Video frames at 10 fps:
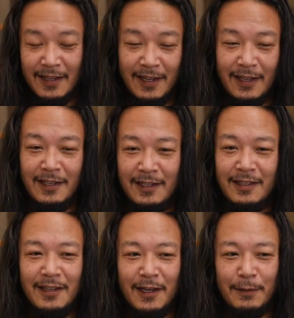And he
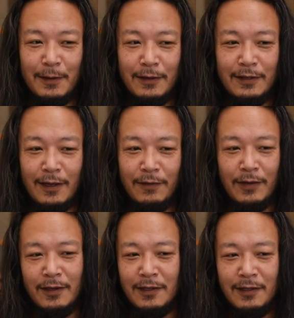did have a hard time,
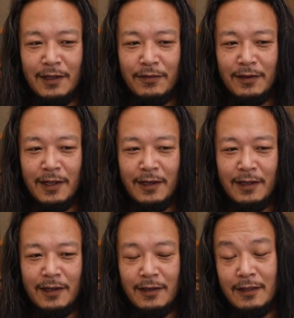and he never
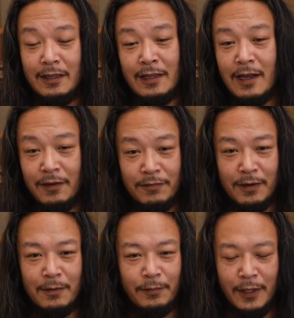landed it, not in
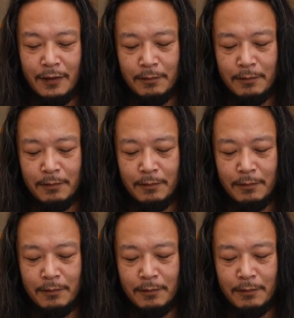front of me.